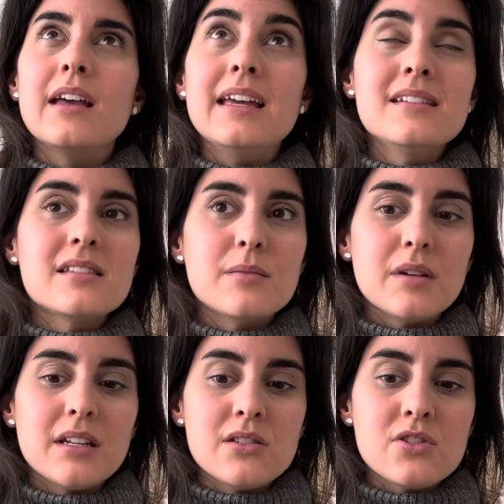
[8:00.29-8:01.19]

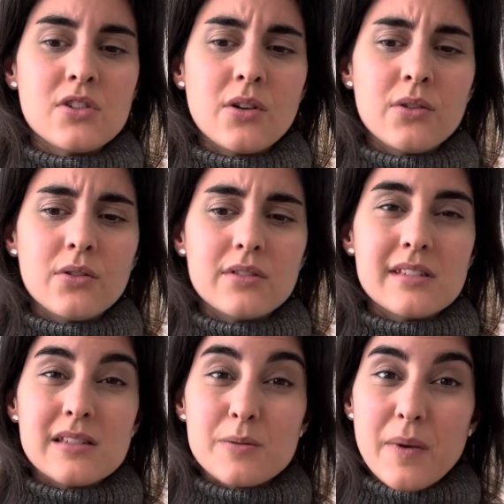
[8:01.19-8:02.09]
intimate and so
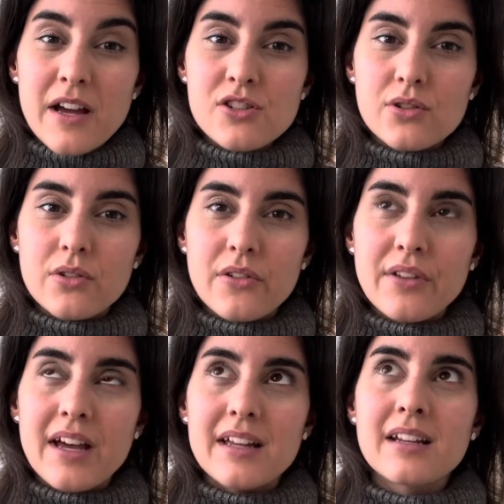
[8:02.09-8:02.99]
special
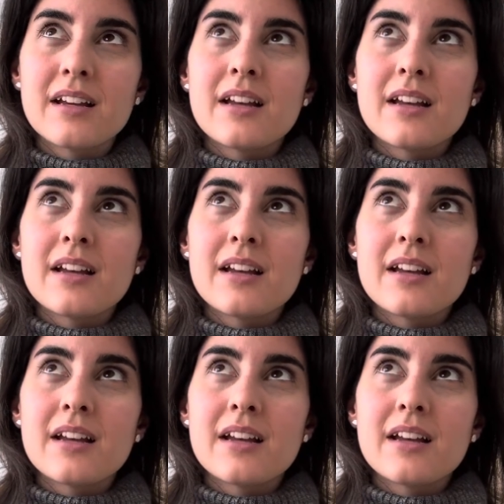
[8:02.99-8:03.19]
that